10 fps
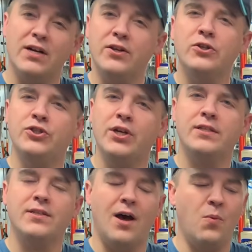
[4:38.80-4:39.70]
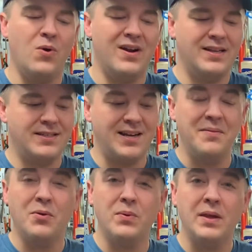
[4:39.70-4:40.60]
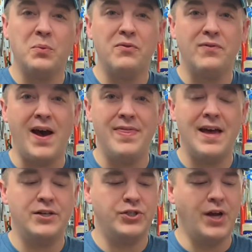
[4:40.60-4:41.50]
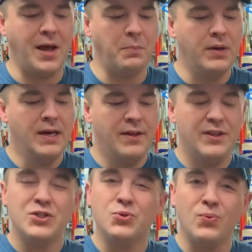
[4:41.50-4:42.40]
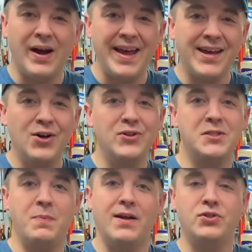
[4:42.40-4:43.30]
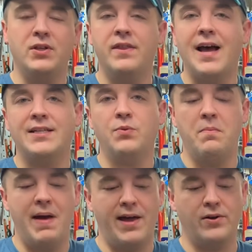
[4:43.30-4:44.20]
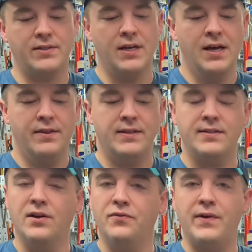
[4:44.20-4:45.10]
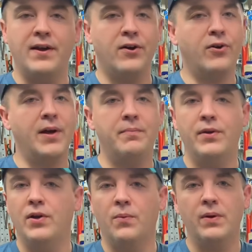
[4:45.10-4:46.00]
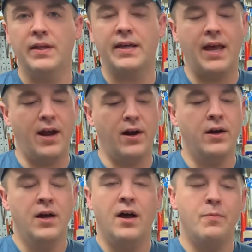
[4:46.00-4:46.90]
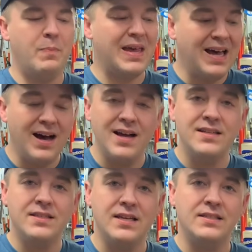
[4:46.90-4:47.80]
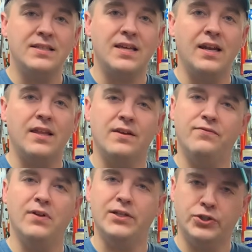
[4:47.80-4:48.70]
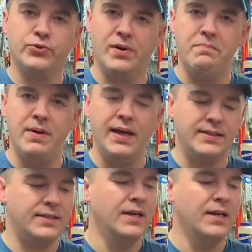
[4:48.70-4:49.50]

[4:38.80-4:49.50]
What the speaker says: your jigsaw work, it's time to really refine that shape. The triangle especially, that's what matters. This little finger grip, you don't really care. Because this is going to get the flush trim bit,